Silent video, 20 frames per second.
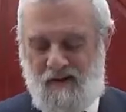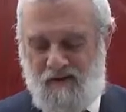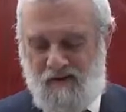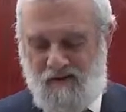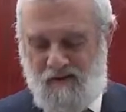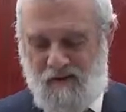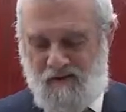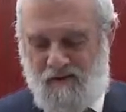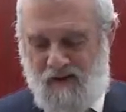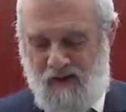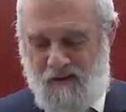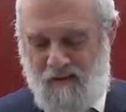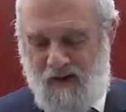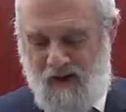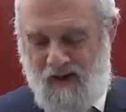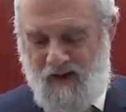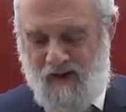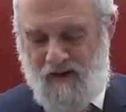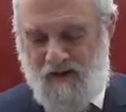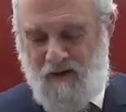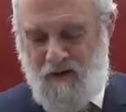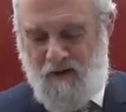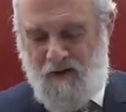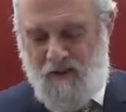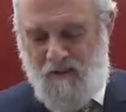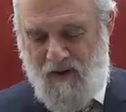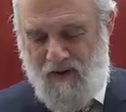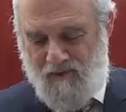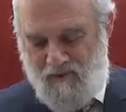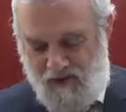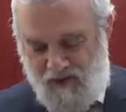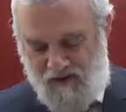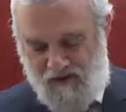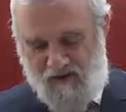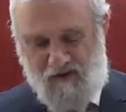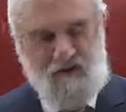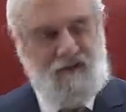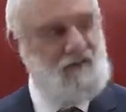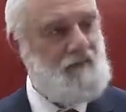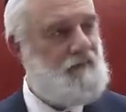So David HaMelech is talking about
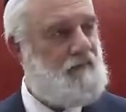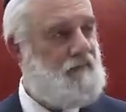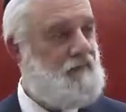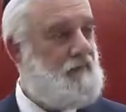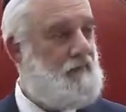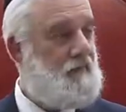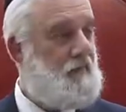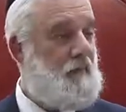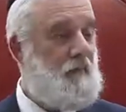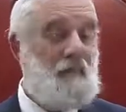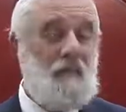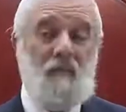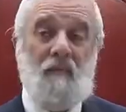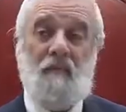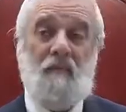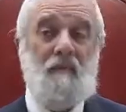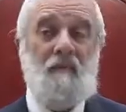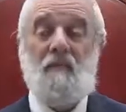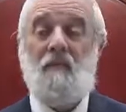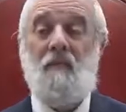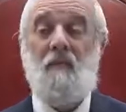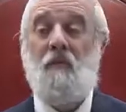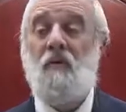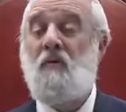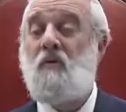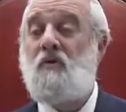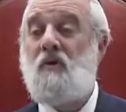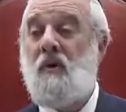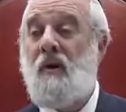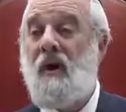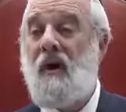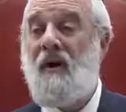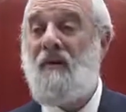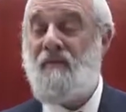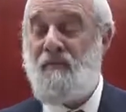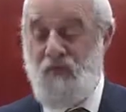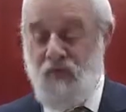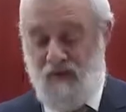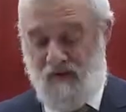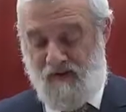peace. Who's going to
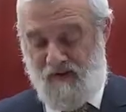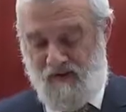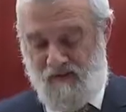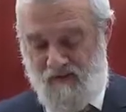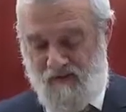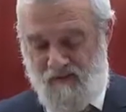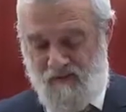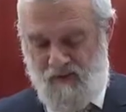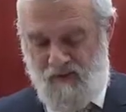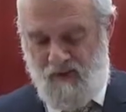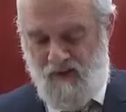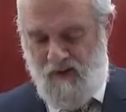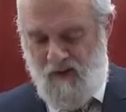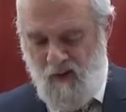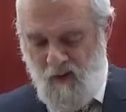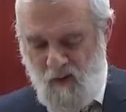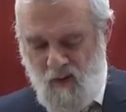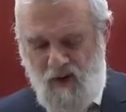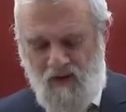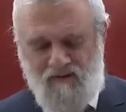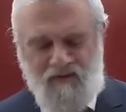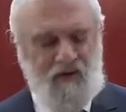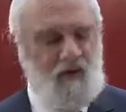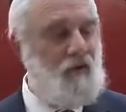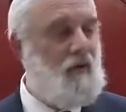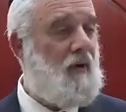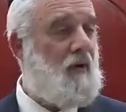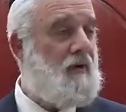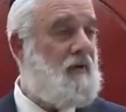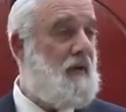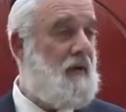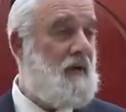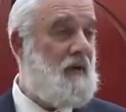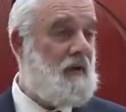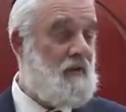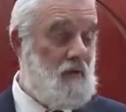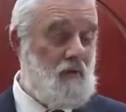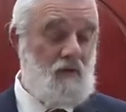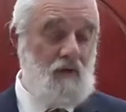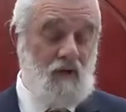have peace? Ohaveh
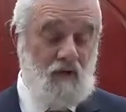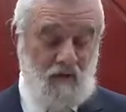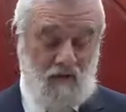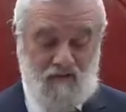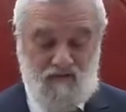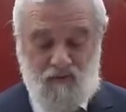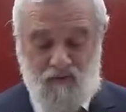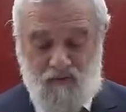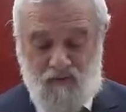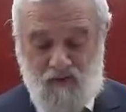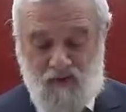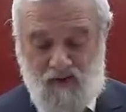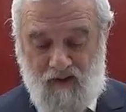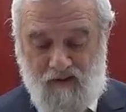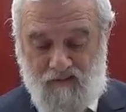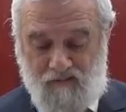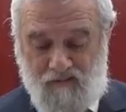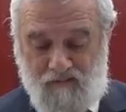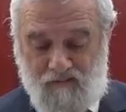Toratecha, those that love your Torah.